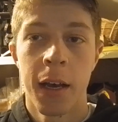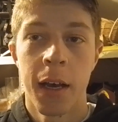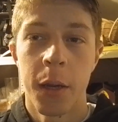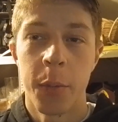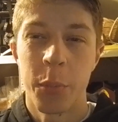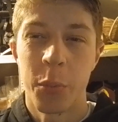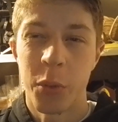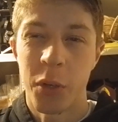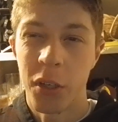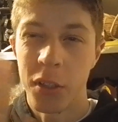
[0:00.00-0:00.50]
I
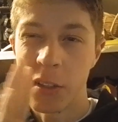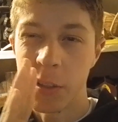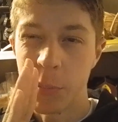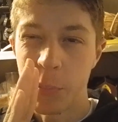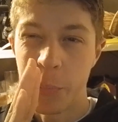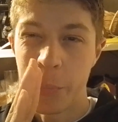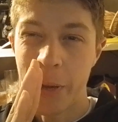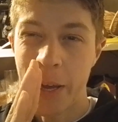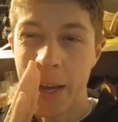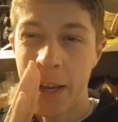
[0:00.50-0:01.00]
brought
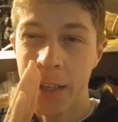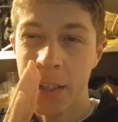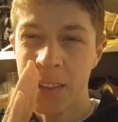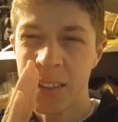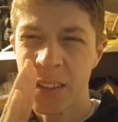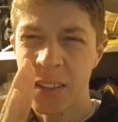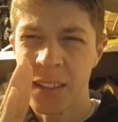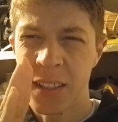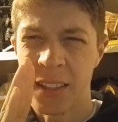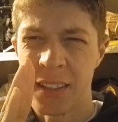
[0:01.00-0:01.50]
it
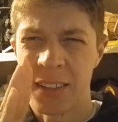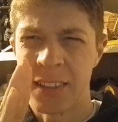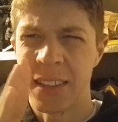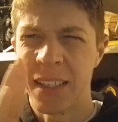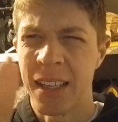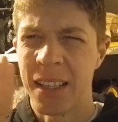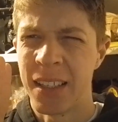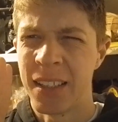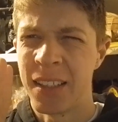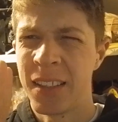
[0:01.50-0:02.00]
back, and
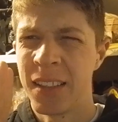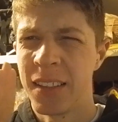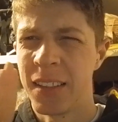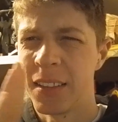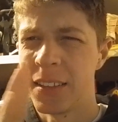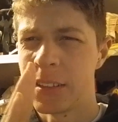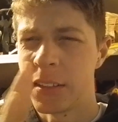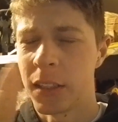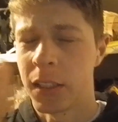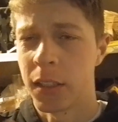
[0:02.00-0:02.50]
then
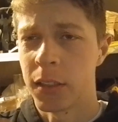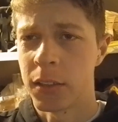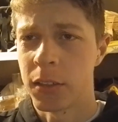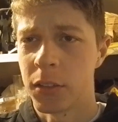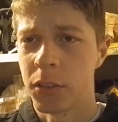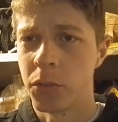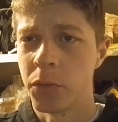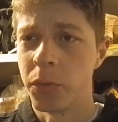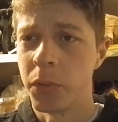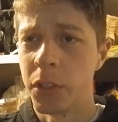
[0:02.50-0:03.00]
it
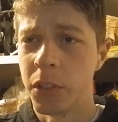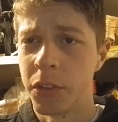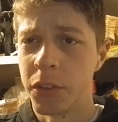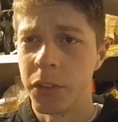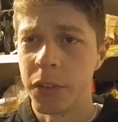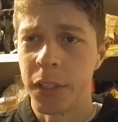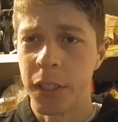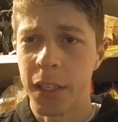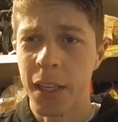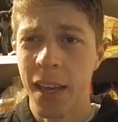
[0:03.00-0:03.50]
started to
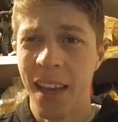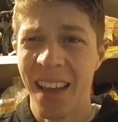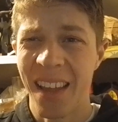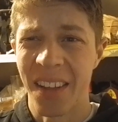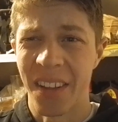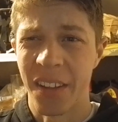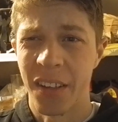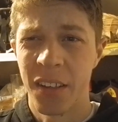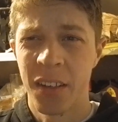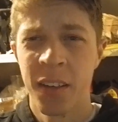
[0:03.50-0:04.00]
wander
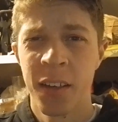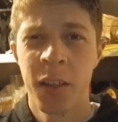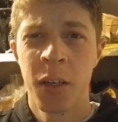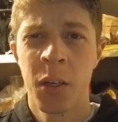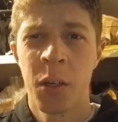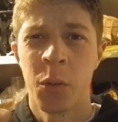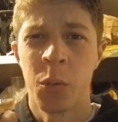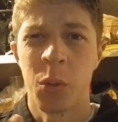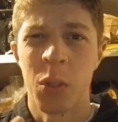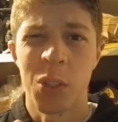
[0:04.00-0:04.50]
again.
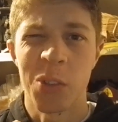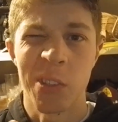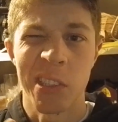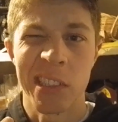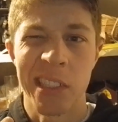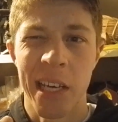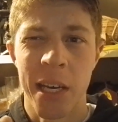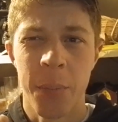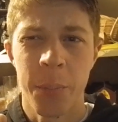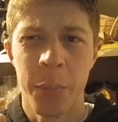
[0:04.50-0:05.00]
What
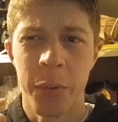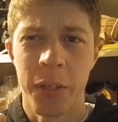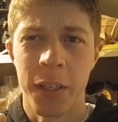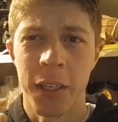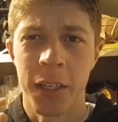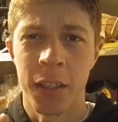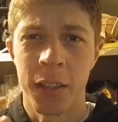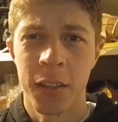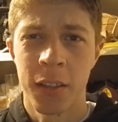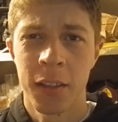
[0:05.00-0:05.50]
was
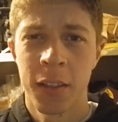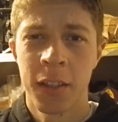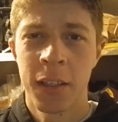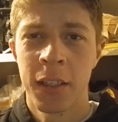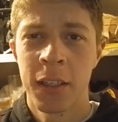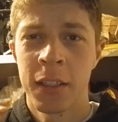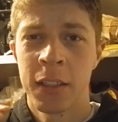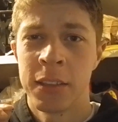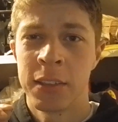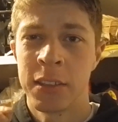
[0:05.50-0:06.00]
happening?
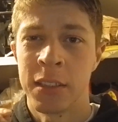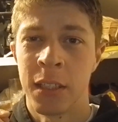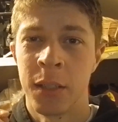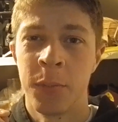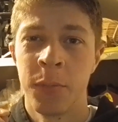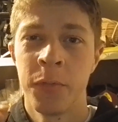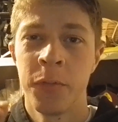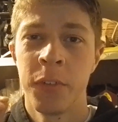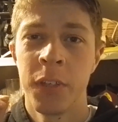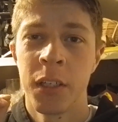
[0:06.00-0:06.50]

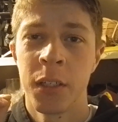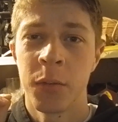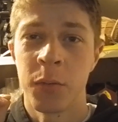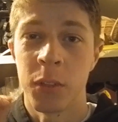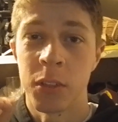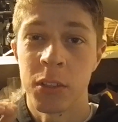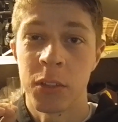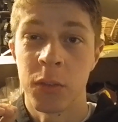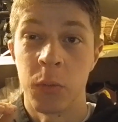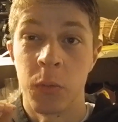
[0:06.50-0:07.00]
Something
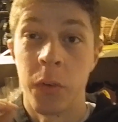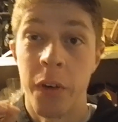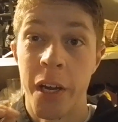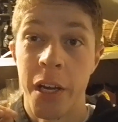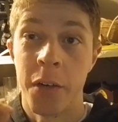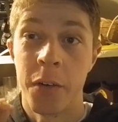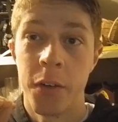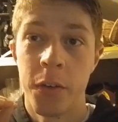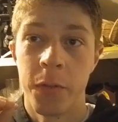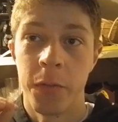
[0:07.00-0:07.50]
was
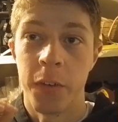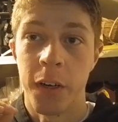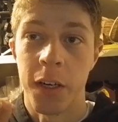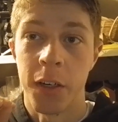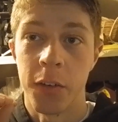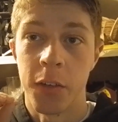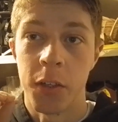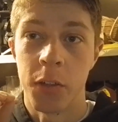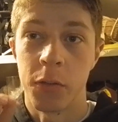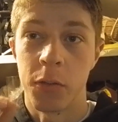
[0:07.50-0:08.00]
very,
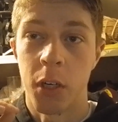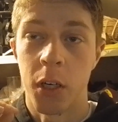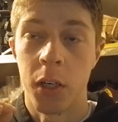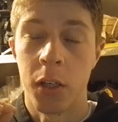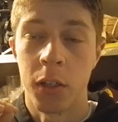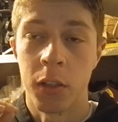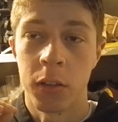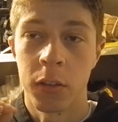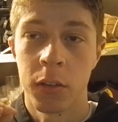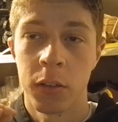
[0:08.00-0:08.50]
very
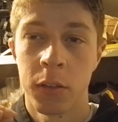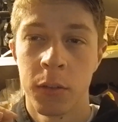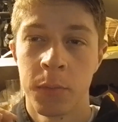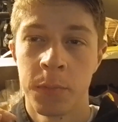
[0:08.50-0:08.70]
wrong.